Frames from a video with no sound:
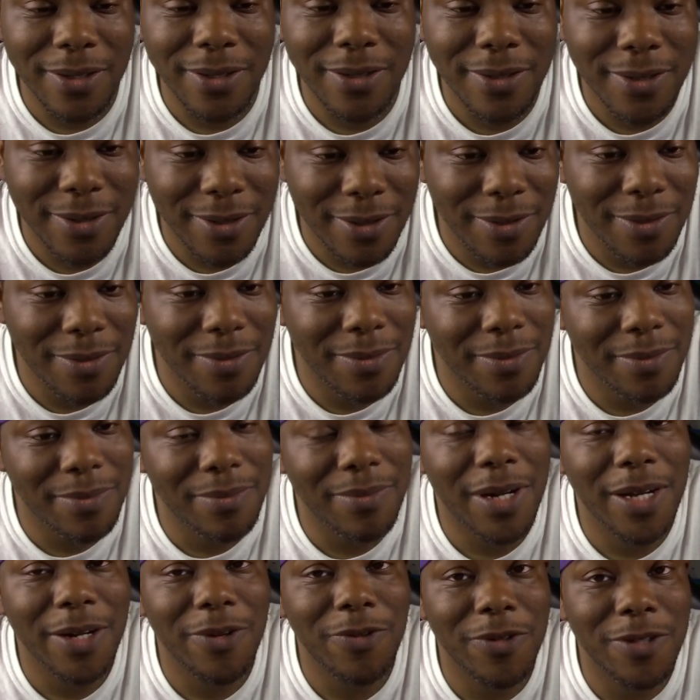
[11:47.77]
You
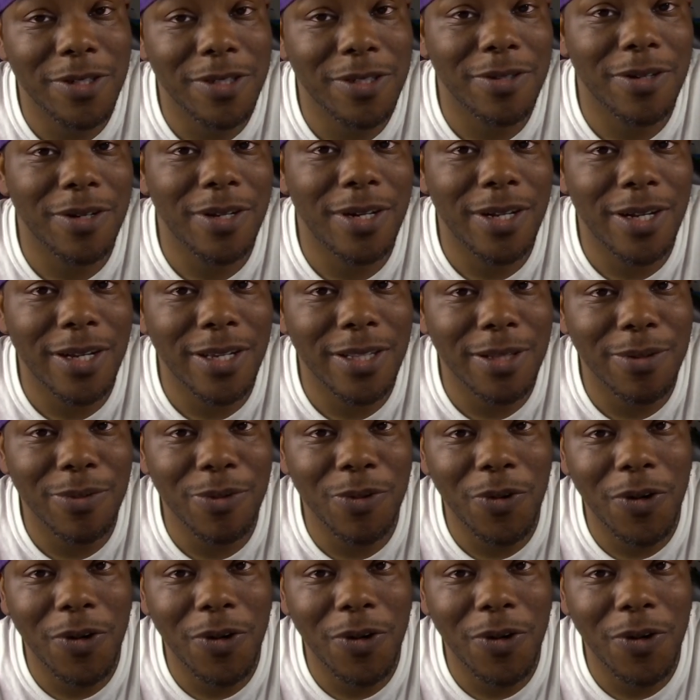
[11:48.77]
might want to start looking at them